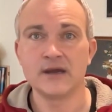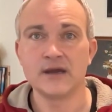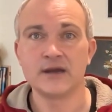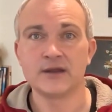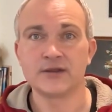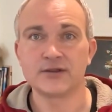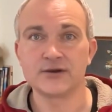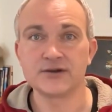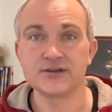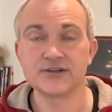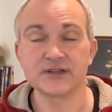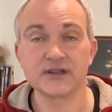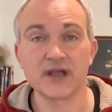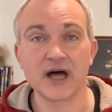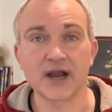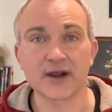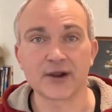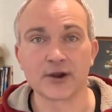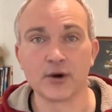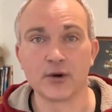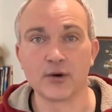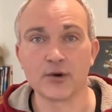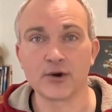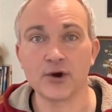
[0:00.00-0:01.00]
There's a lot
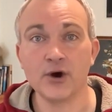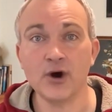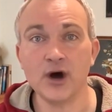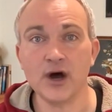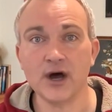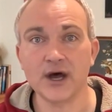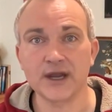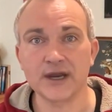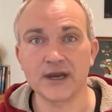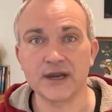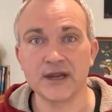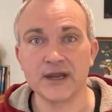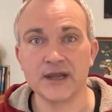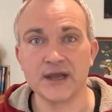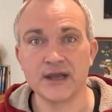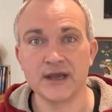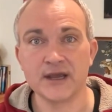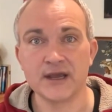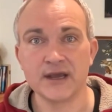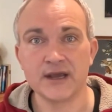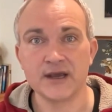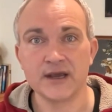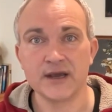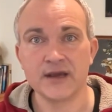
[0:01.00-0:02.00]
going on.
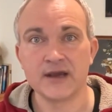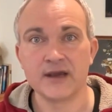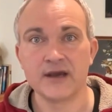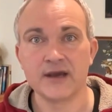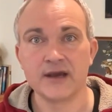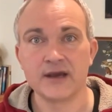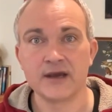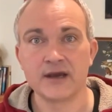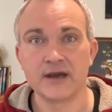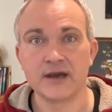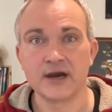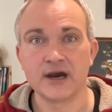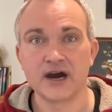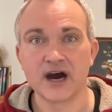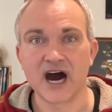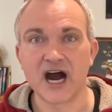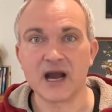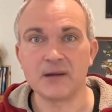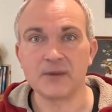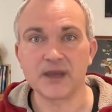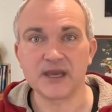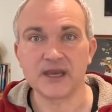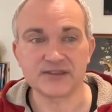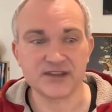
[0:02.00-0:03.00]
I
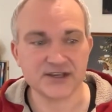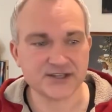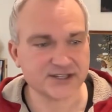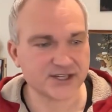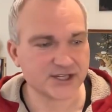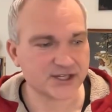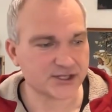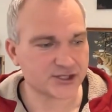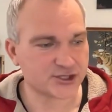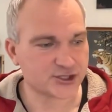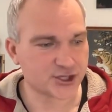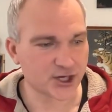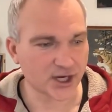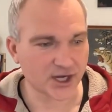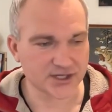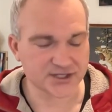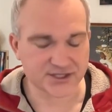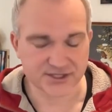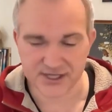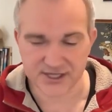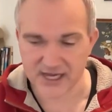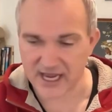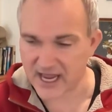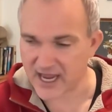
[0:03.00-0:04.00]
mean, this is
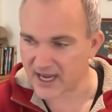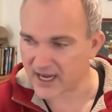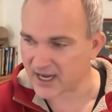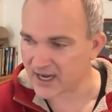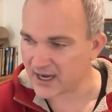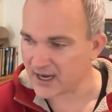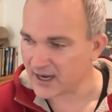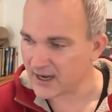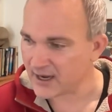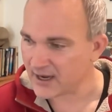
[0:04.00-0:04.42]
just a